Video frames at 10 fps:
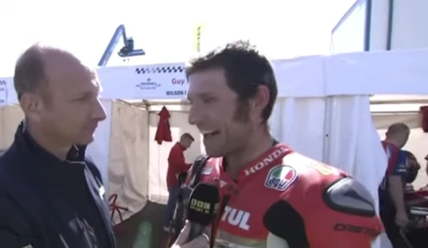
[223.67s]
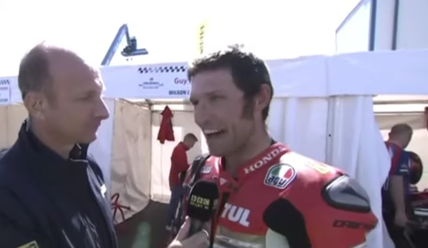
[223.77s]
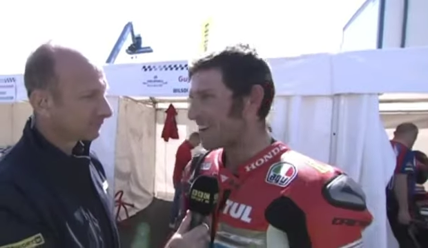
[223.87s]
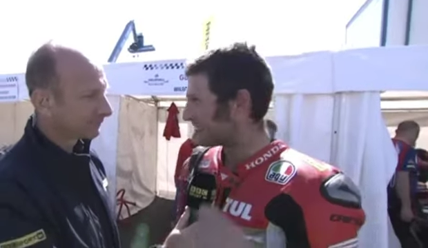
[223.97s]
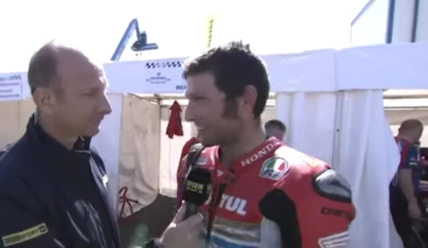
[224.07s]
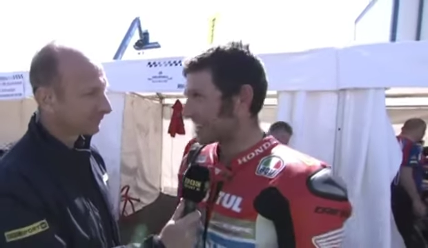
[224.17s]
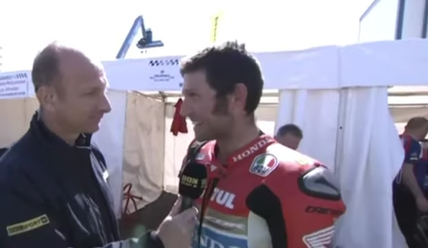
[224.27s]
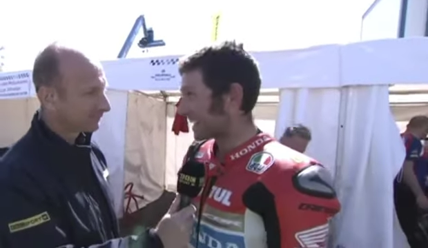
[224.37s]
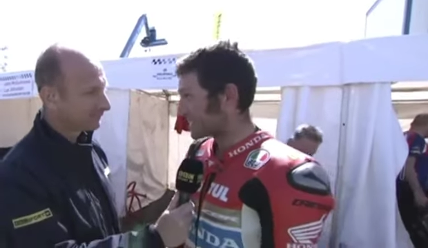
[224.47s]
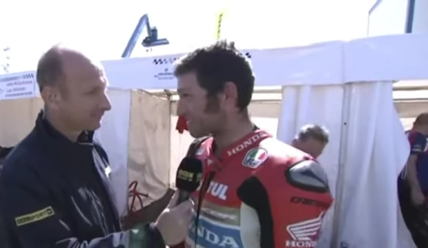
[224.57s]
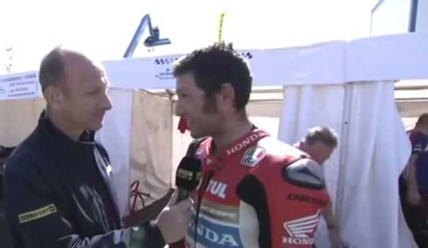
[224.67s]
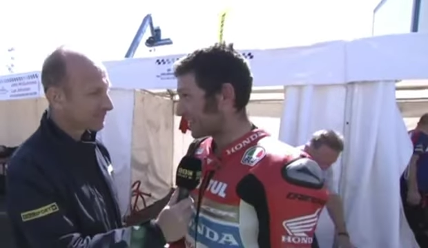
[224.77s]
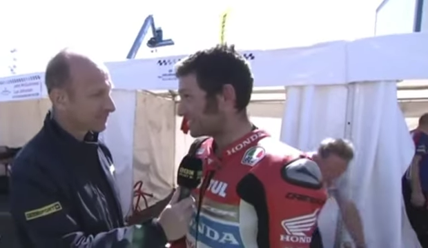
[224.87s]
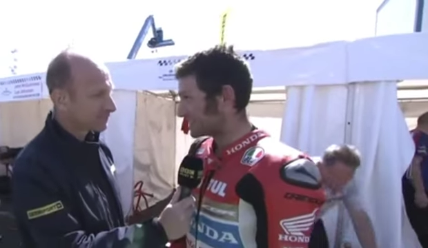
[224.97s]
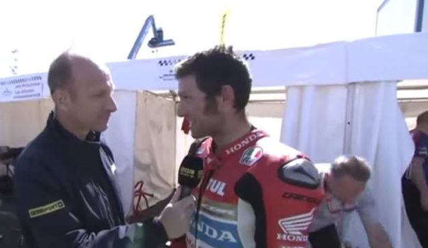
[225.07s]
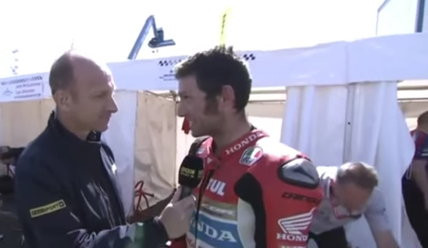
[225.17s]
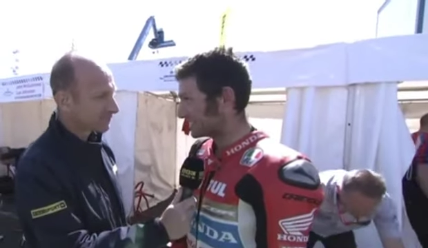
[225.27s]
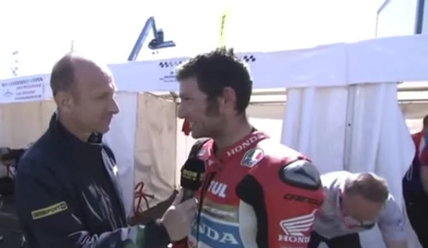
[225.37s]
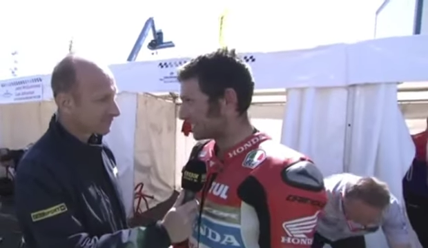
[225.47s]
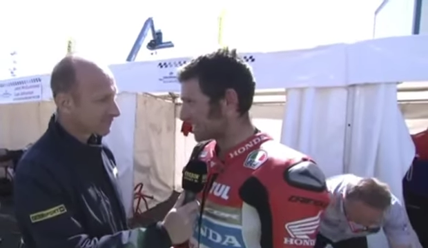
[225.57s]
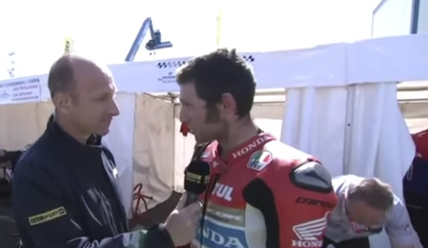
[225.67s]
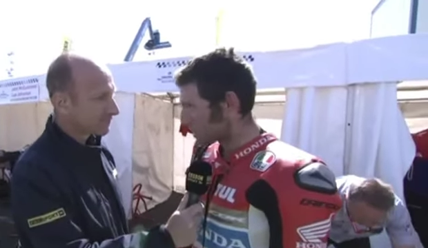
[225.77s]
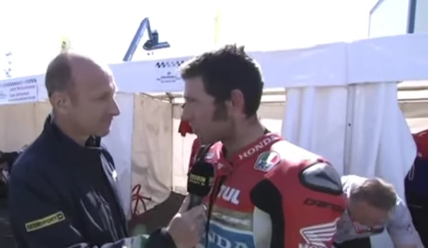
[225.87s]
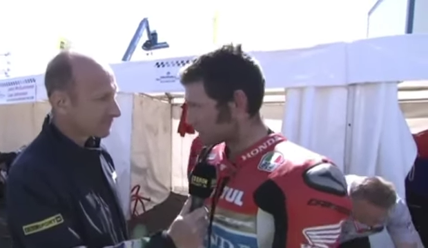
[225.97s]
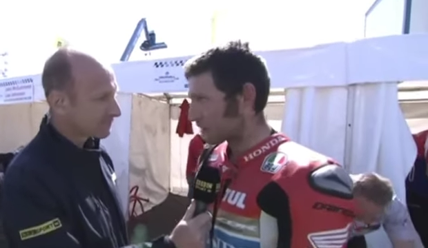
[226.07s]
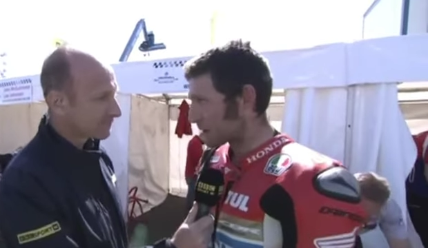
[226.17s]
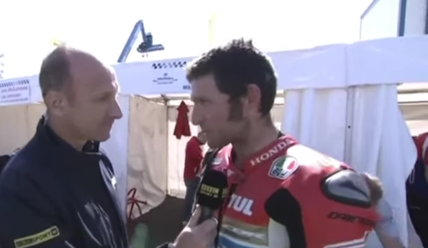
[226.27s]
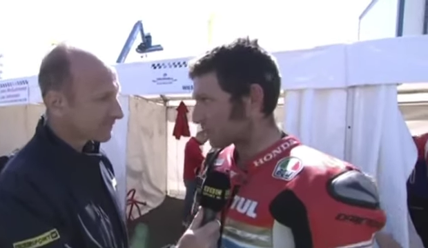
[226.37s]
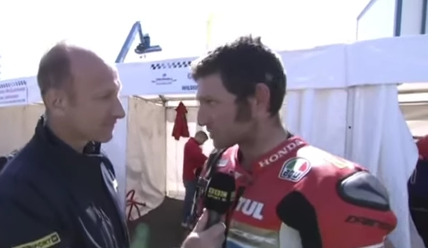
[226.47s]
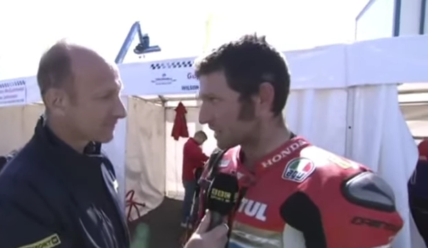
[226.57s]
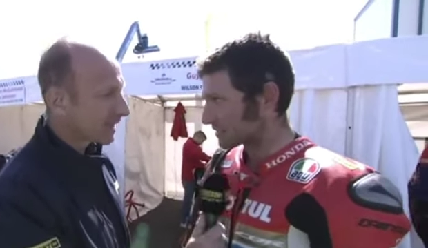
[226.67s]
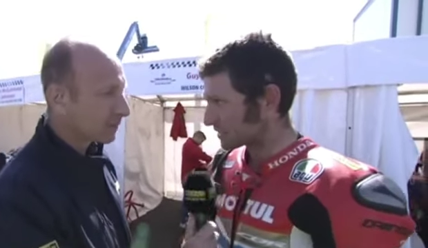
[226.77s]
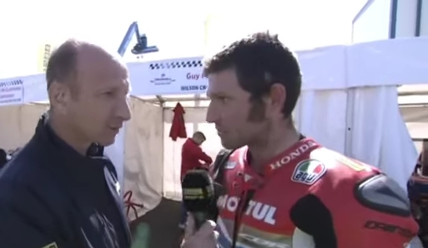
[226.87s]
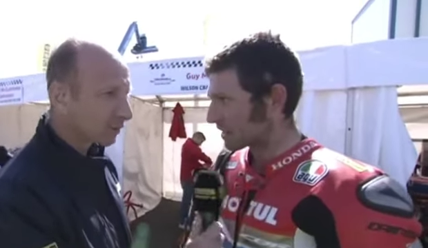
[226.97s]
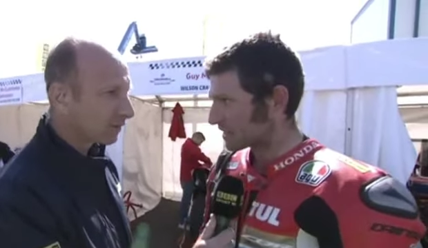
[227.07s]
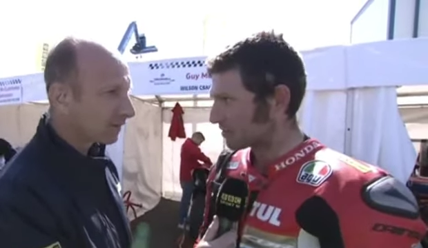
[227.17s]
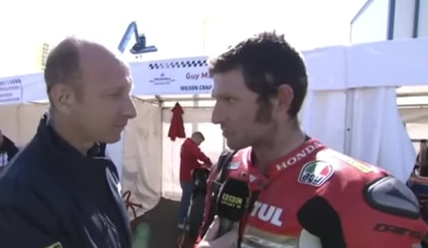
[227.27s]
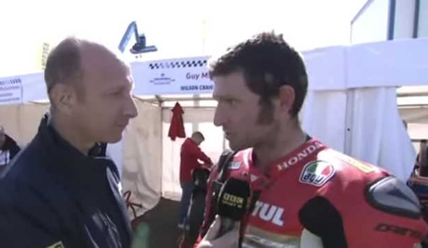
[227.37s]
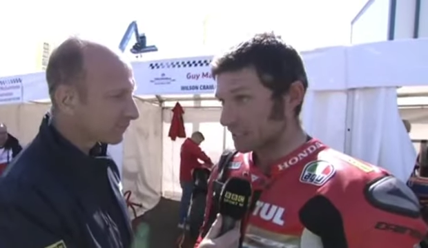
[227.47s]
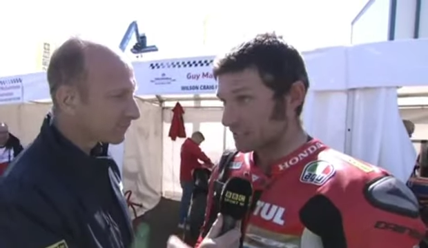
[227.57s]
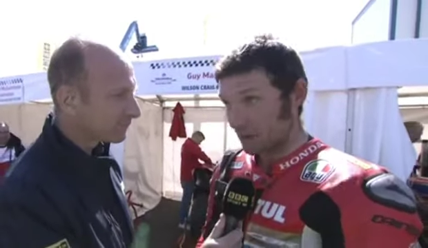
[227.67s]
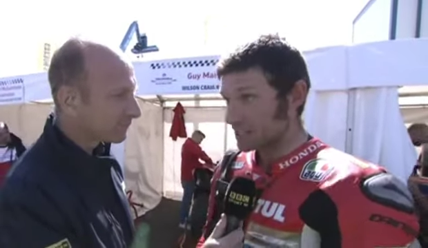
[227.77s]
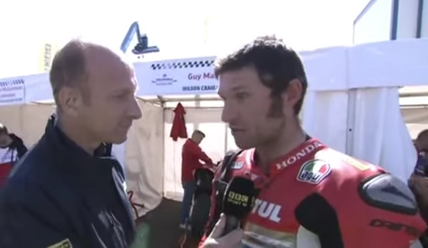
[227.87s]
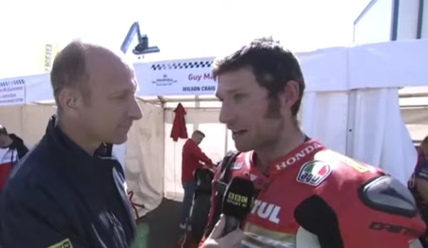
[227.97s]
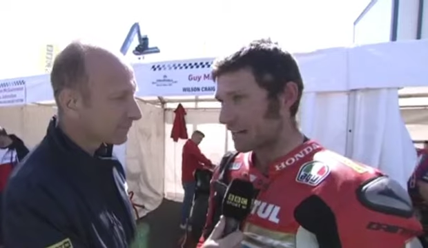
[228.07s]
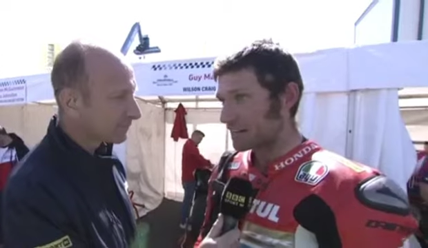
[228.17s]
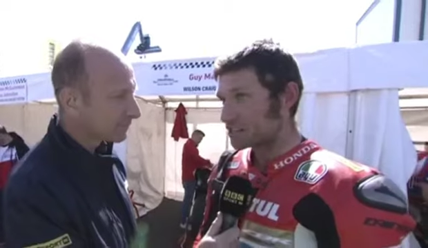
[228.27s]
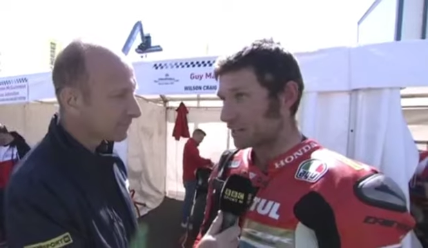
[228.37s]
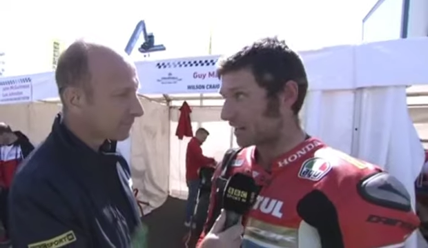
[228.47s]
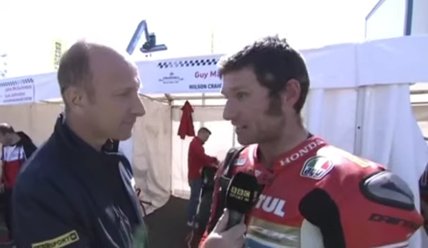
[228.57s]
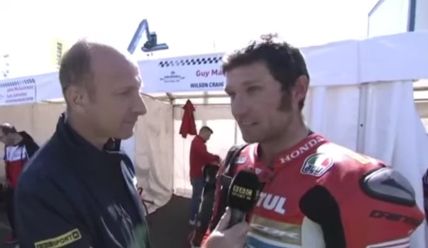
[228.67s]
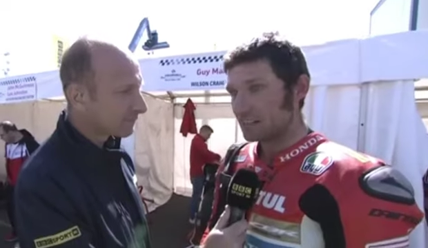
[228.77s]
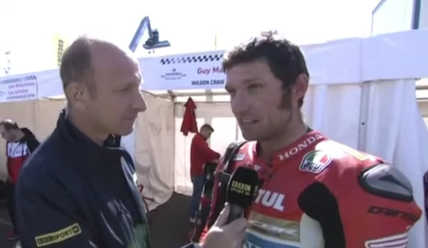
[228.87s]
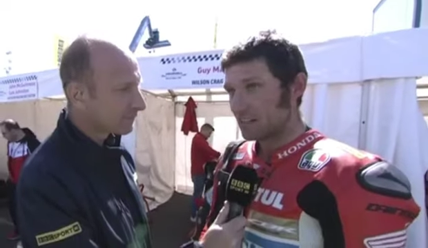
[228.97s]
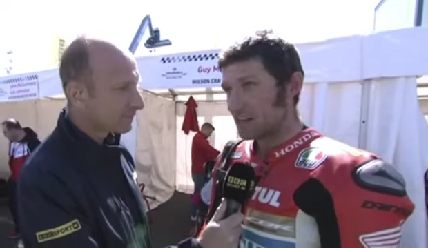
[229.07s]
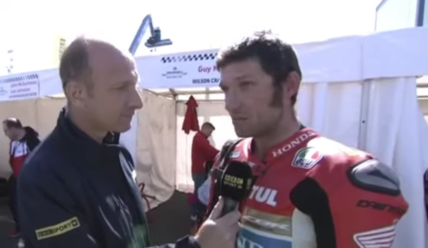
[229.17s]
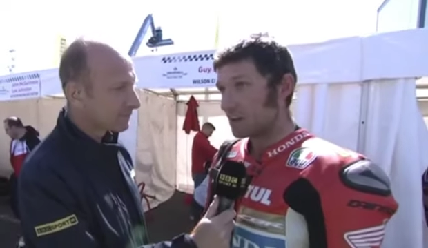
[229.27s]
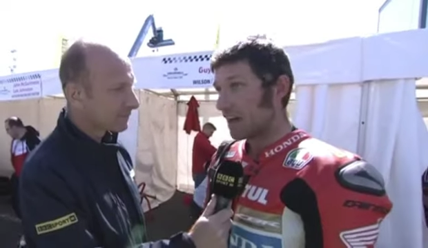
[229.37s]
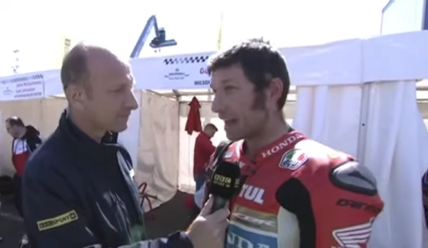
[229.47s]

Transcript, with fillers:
Speaker 1: I'm only here. I get to ride the Honda Six. You've heard the famous Honda Six, the 297 Honda Six. I'm getting to ride that in July, and